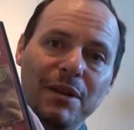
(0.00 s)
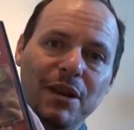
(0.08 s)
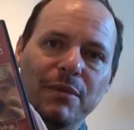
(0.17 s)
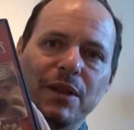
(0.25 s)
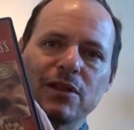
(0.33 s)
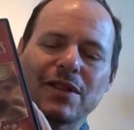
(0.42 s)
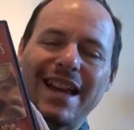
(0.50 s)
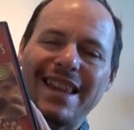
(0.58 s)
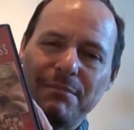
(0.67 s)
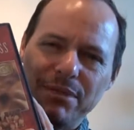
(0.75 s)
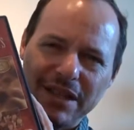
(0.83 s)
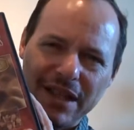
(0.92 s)
millimeters, I
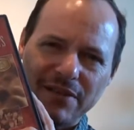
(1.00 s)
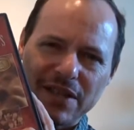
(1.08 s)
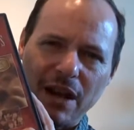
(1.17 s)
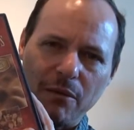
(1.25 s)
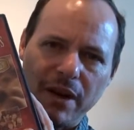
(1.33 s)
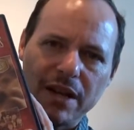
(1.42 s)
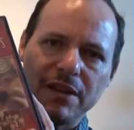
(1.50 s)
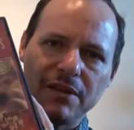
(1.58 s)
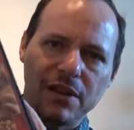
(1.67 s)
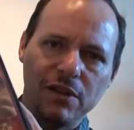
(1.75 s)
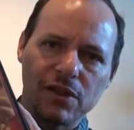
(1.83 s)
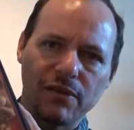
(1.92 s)
believe is how it went. He
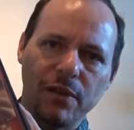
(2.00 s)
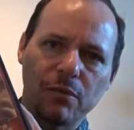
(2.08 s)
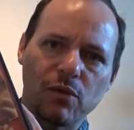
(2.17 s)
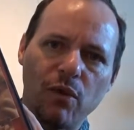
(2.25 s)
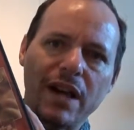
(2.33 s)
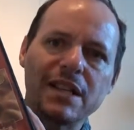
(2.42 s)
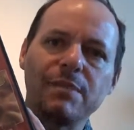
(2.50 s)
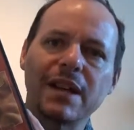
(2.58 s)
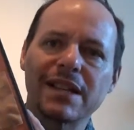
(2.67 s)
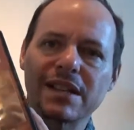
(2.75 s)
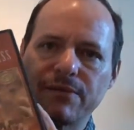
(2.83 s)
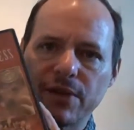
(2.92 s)
used the film twice
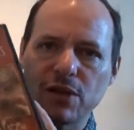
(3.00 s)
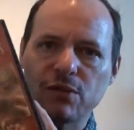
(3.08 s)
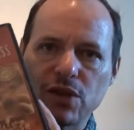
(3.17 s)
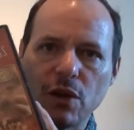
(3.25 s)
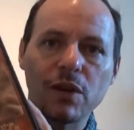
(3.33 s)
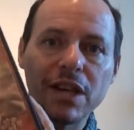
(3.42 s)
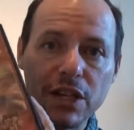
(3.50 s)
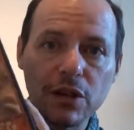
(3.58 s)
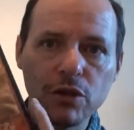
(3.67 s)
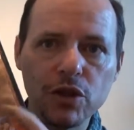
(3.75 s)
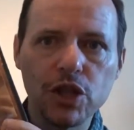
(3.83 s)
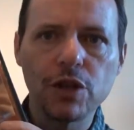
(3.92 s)
because the footage was so
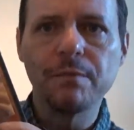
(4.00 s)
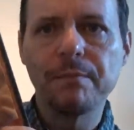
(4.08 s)
huge.